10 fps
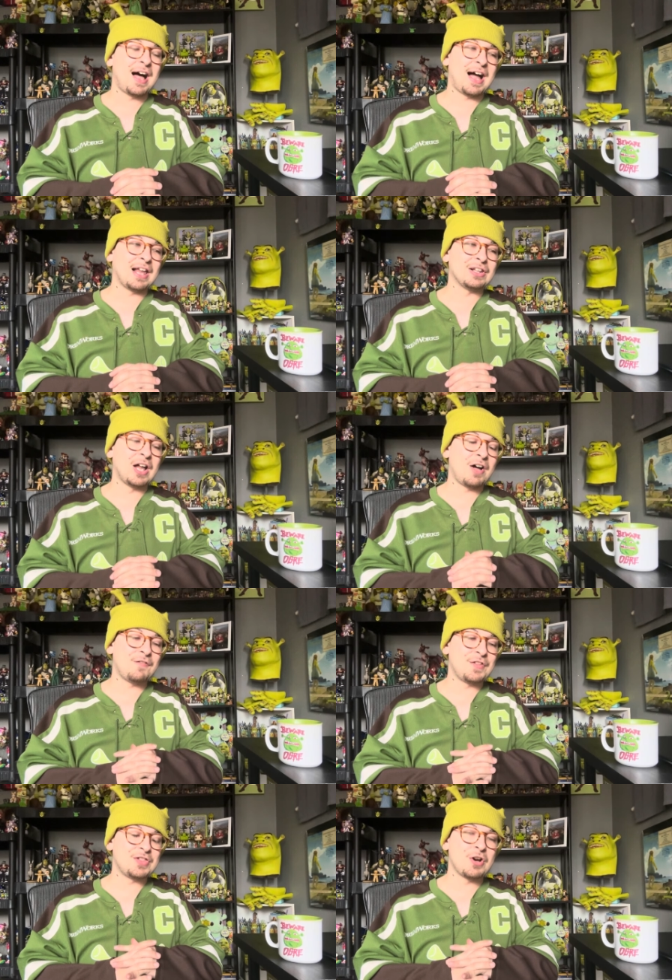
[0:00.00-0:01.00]
I
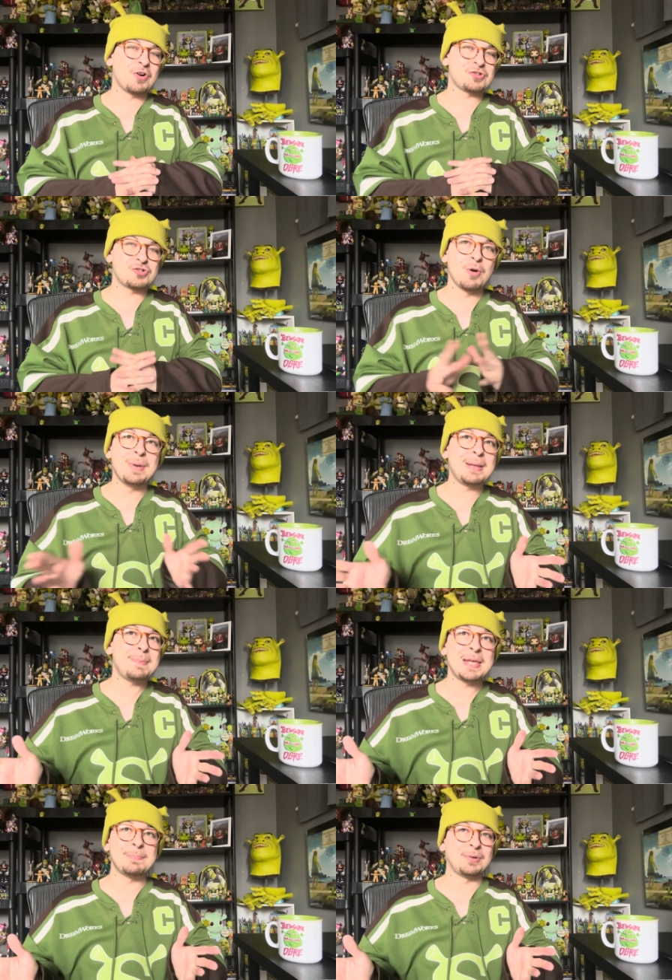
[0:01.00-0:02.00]
love that there are so many
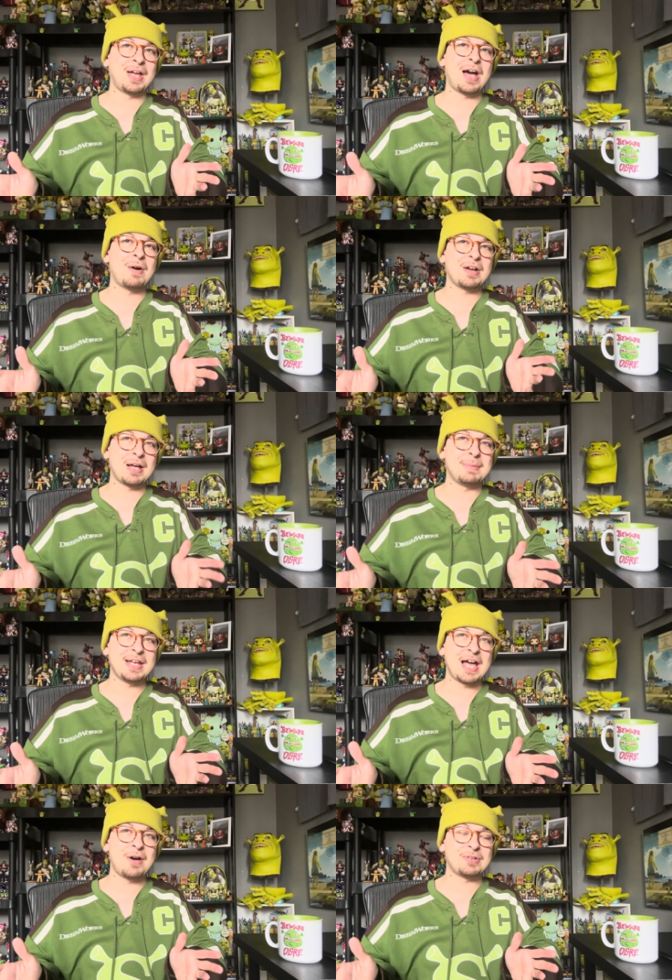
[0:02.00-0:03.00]
people now
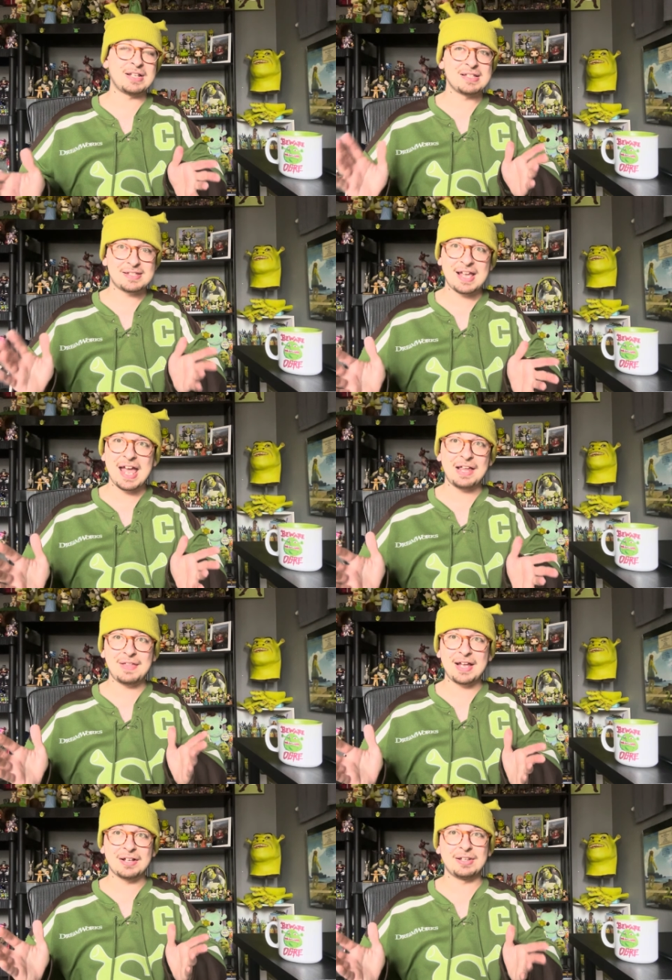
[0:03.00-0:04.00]
coming out and saying
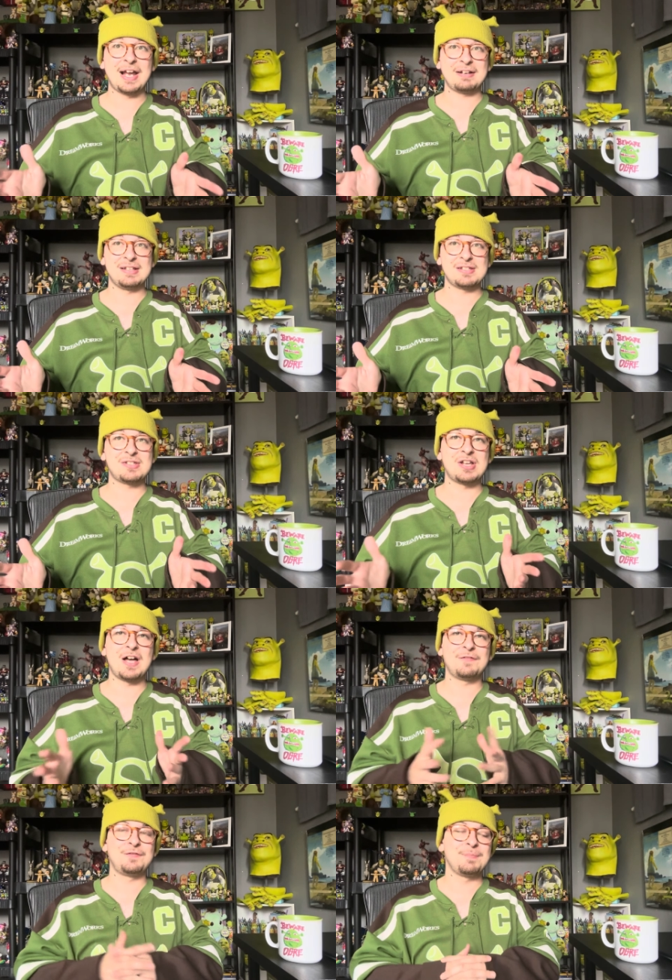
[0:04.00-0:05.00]
they collect this
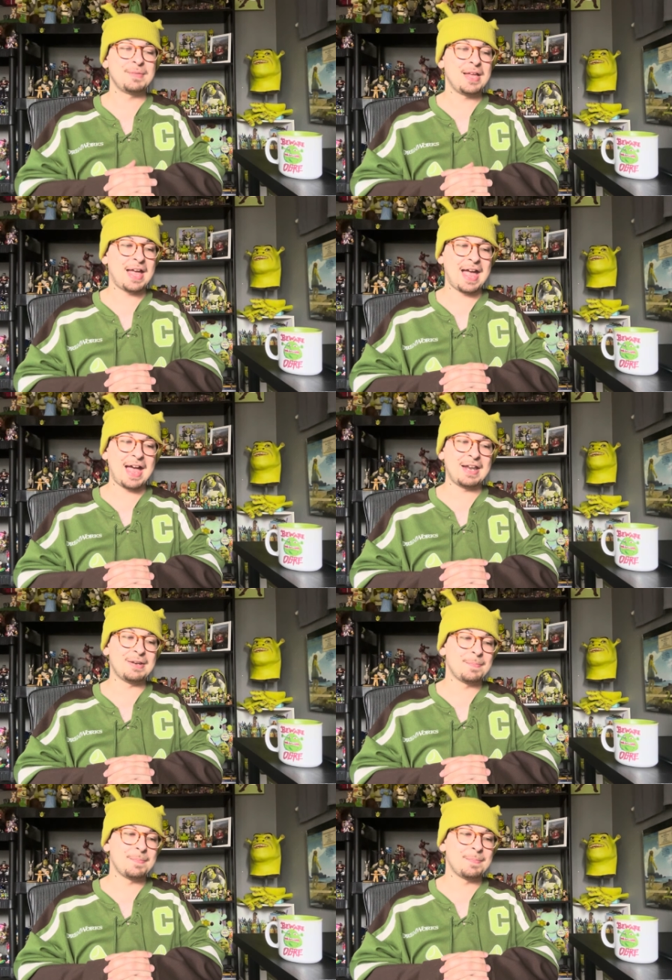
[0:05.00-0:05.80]
stuff, and